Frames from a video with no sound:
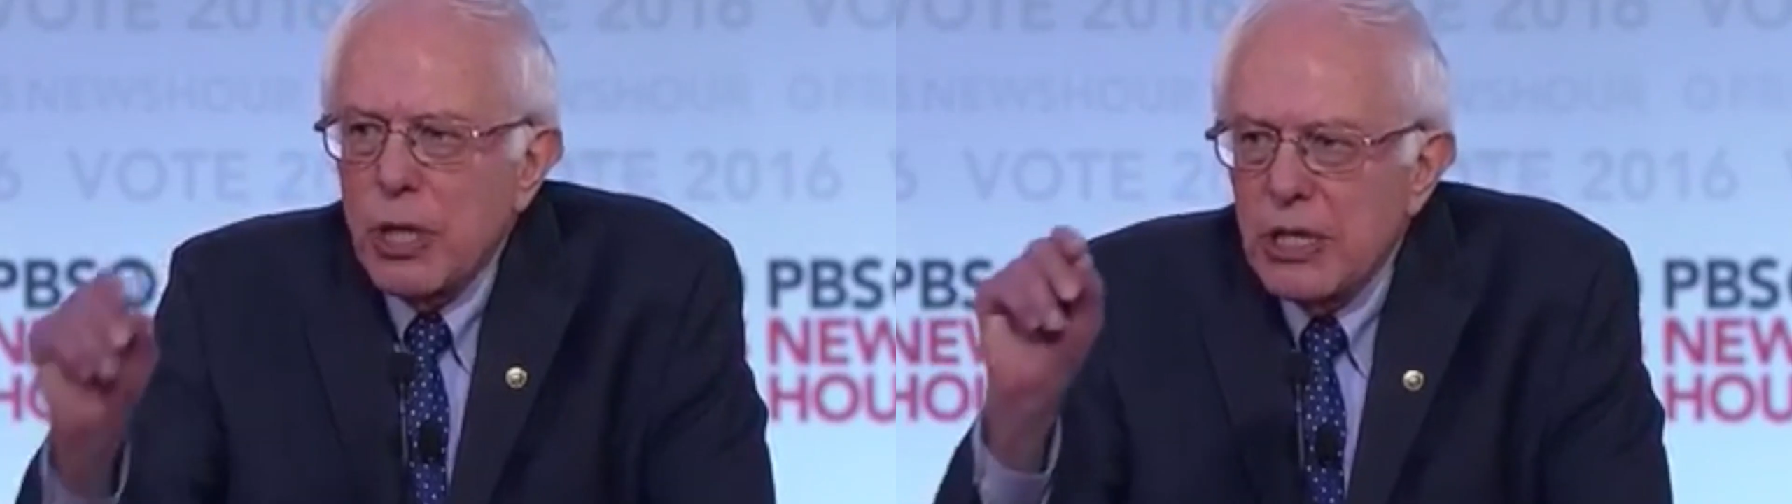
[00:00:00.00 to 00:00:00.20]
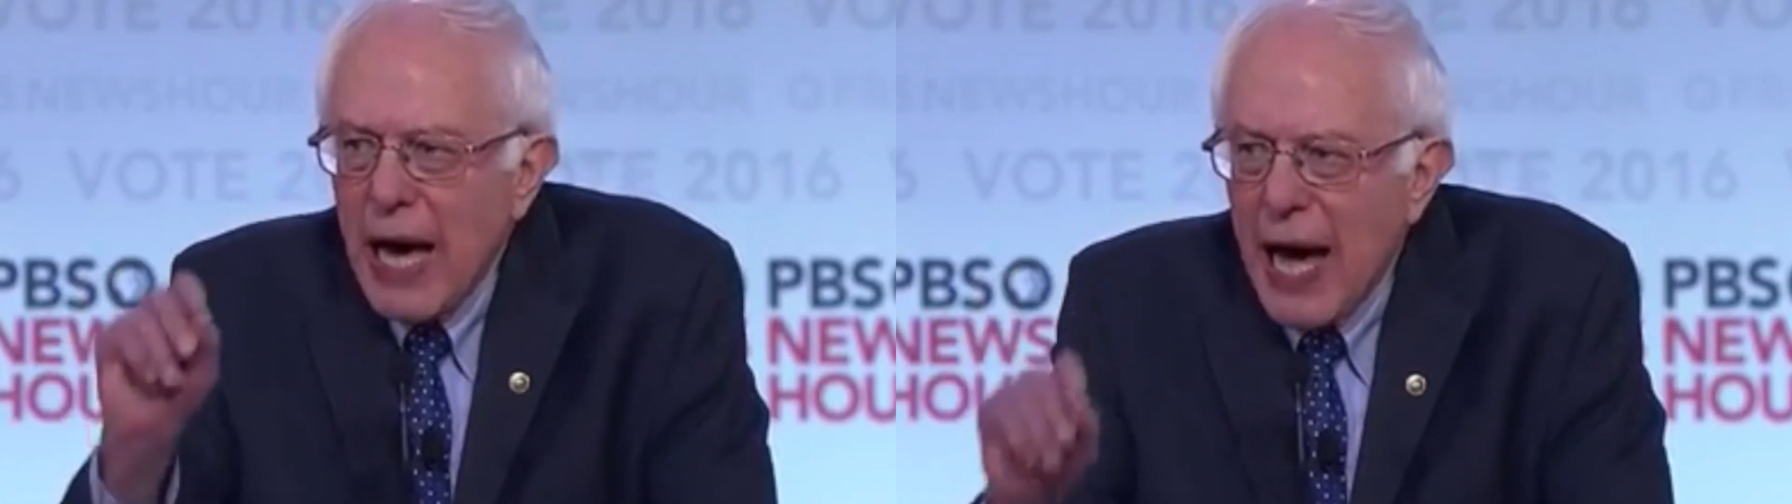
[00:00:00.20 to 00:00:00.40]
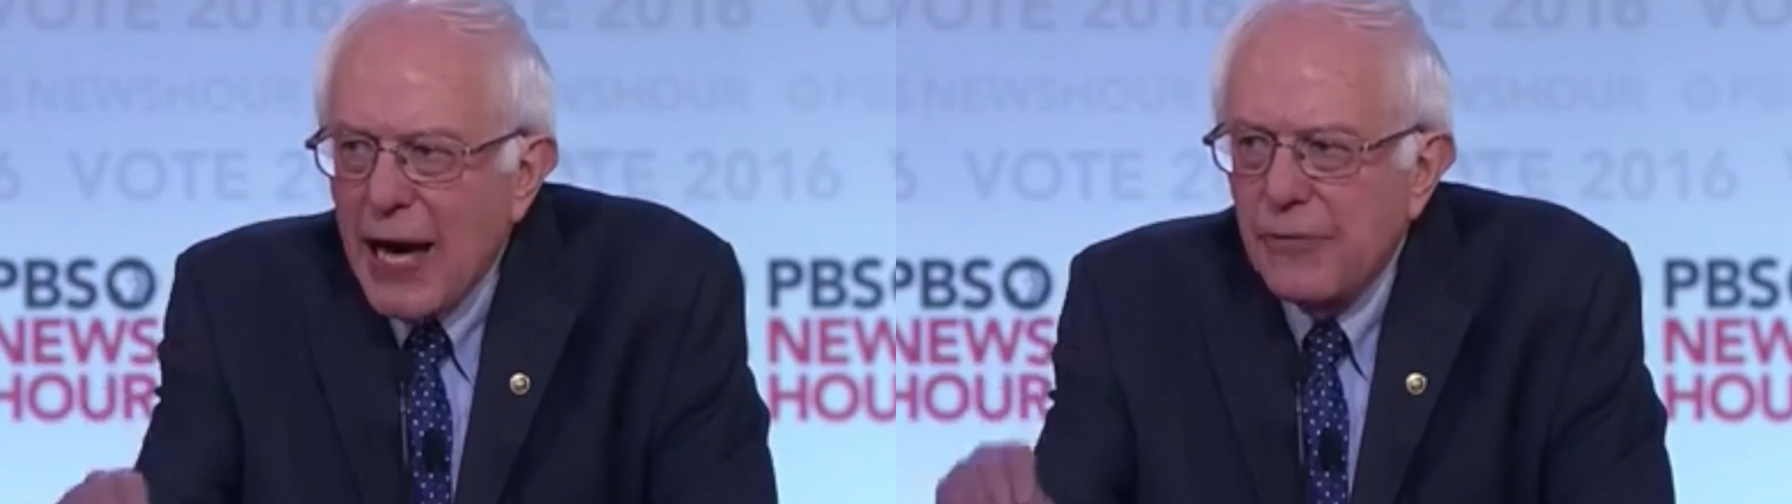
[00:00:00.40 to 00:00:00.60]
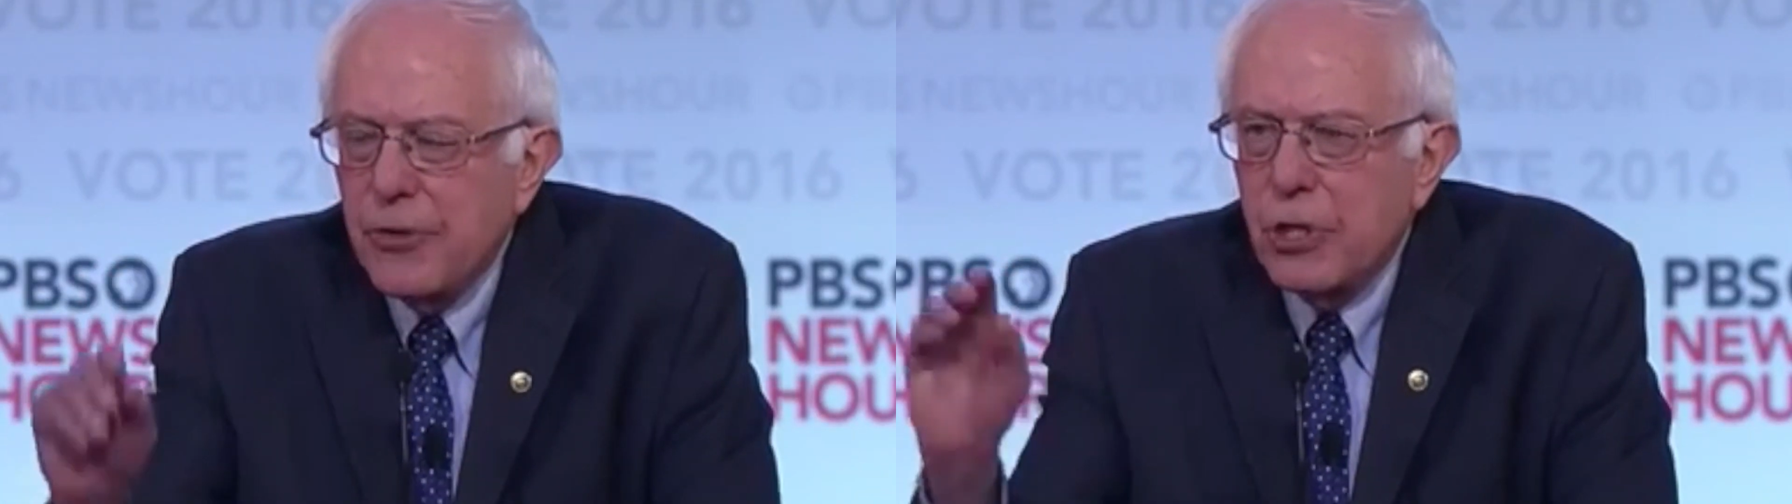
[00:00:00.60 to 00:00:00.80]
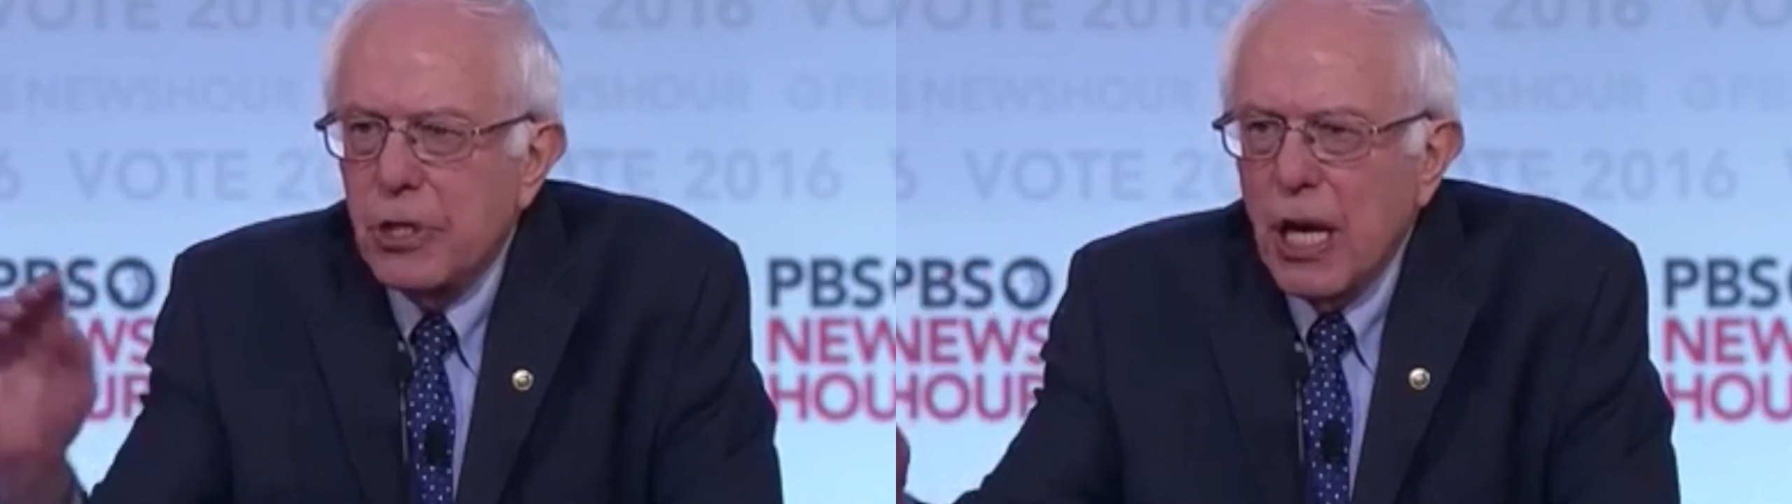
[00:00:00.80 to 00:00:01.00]
We
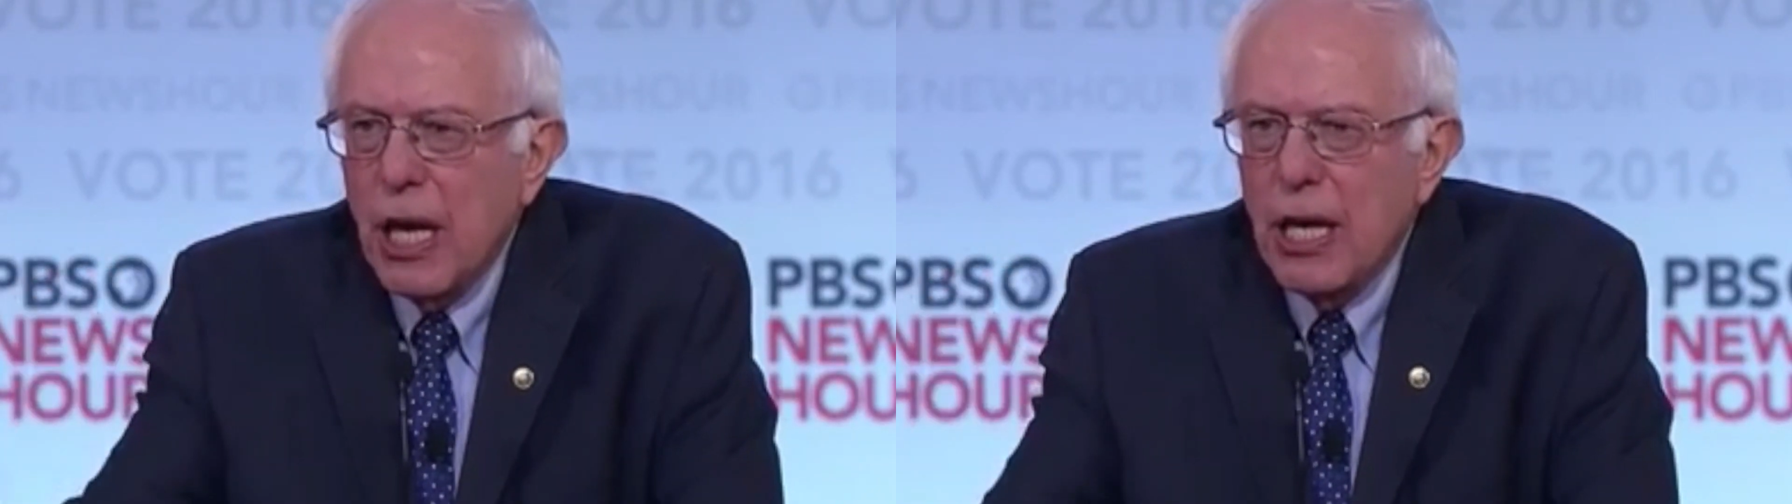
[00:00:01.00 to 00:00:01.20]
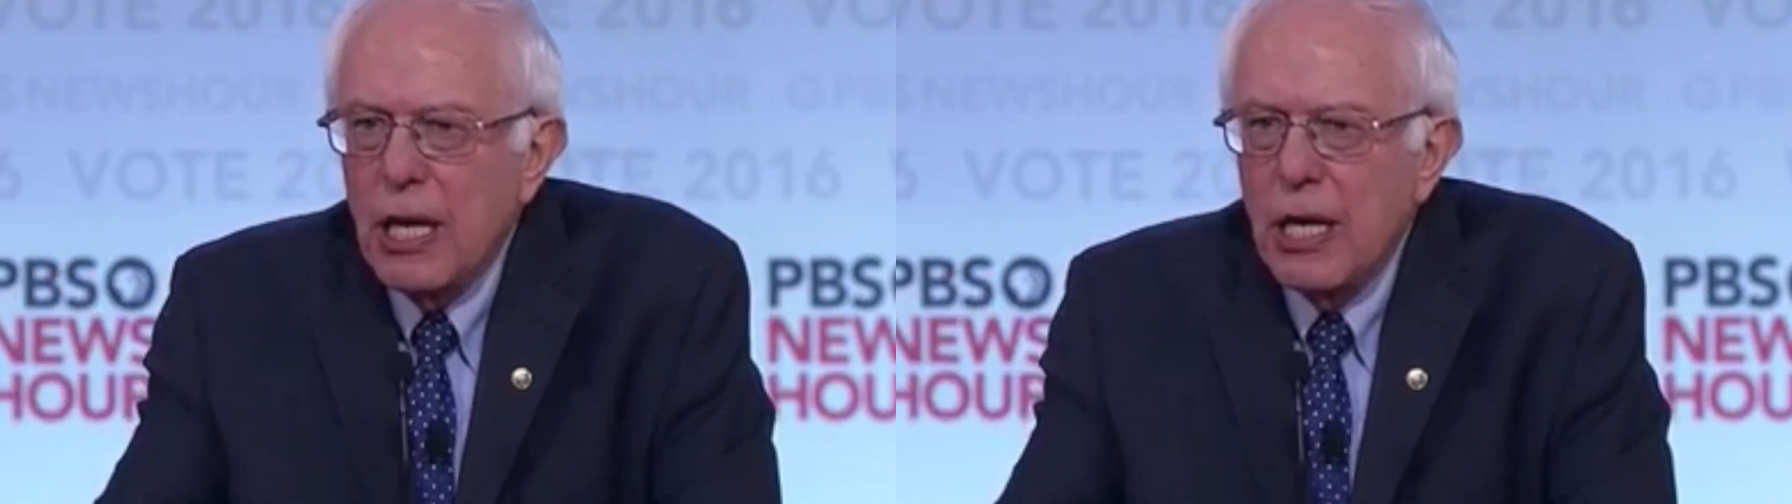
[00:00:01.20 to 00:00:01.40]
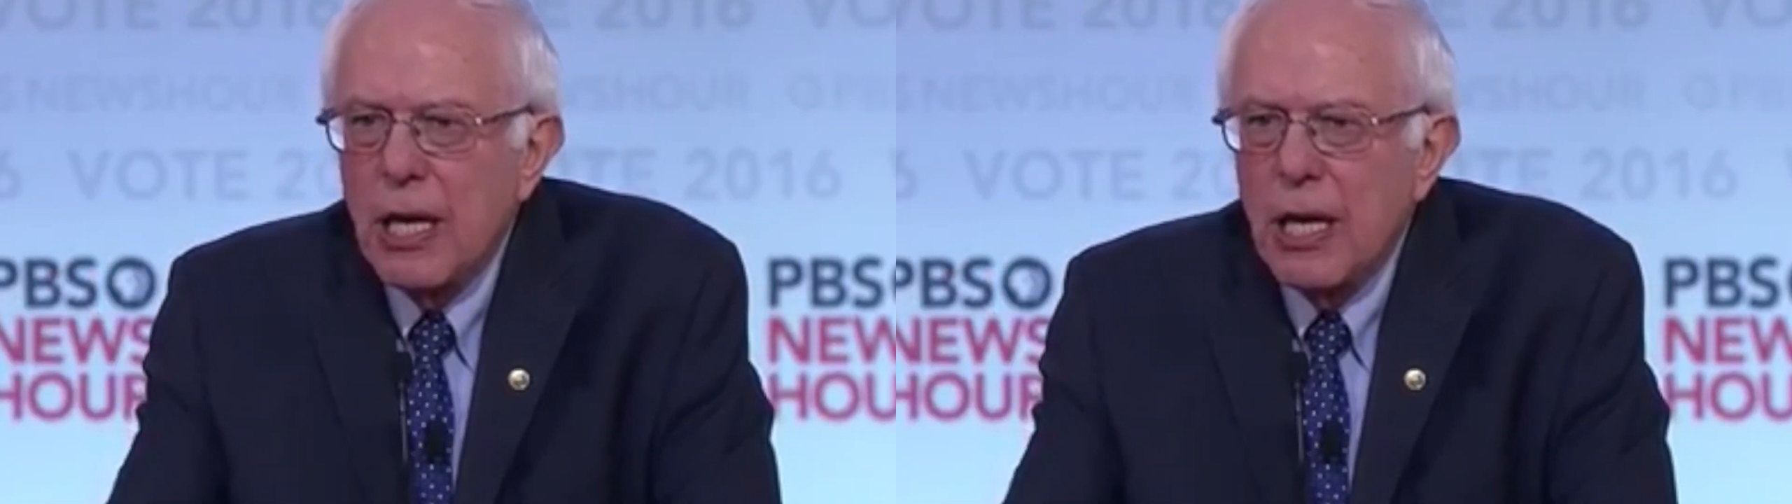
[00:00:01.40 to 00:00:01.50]
have today